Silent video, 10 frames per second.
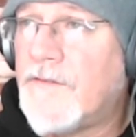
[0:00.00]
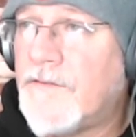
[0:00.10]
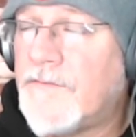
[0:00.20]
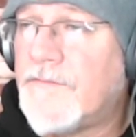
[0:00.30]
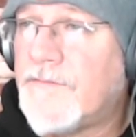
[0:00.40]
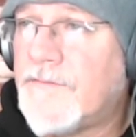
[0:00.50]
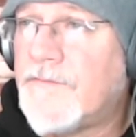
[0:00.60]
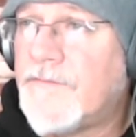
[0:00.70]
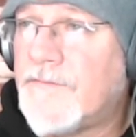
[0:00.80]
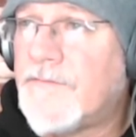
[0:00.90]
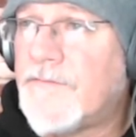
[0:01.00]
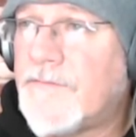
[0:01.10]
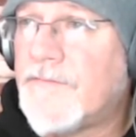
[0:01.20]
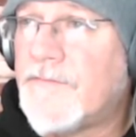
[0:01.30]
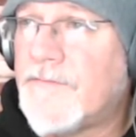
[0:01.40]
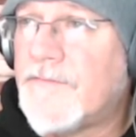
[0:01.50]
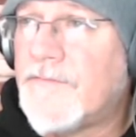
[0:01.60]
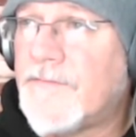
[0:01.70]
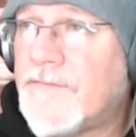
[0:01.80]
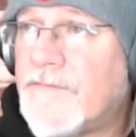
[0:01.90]

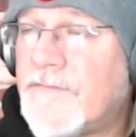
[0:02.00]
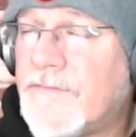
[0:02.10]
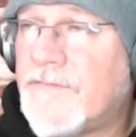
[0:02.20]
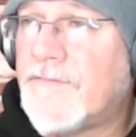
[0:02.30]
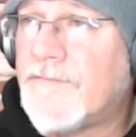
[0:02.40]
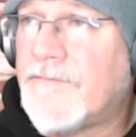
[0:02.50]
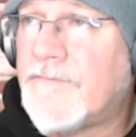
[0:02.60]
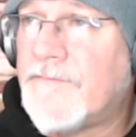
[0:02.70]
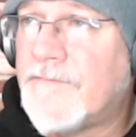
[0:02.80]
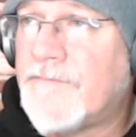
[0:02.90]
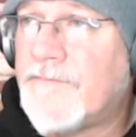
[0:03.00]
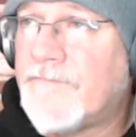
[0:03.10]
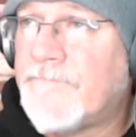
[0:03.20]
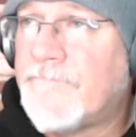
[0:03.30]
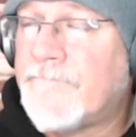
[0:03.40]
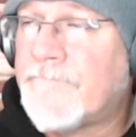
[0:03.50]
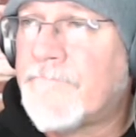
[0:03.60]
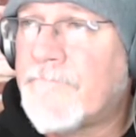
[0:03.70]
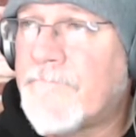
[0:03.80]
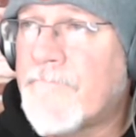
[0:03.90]

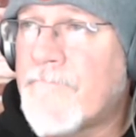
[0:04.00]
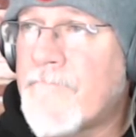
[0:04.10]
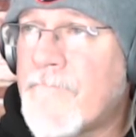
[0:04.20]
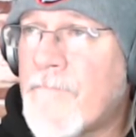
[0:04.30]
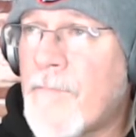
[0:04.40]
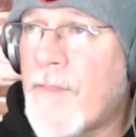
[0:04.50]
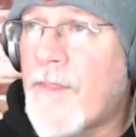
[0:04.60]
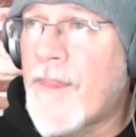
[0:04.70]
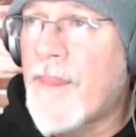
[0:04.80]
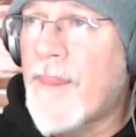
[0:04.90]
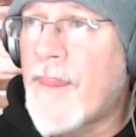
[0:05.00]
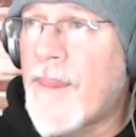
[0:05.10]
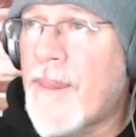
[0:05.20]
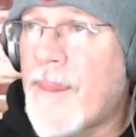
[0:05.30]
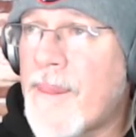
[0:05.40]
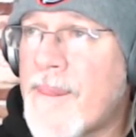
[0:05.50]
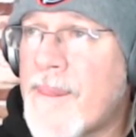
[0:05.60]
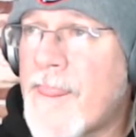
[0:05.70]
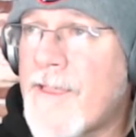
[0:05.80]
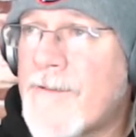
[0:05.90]

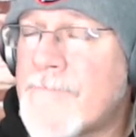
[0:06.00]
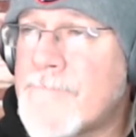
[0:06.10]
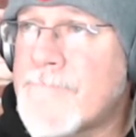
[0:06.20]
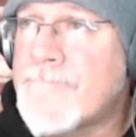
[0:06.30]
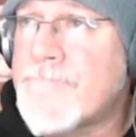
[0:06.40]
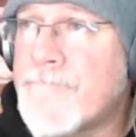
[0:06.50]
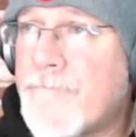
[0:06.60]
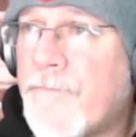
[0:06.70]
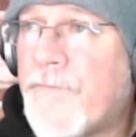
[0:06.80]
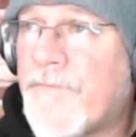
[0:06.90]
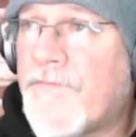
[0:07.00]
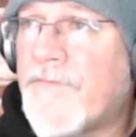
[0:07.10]
(not speaking)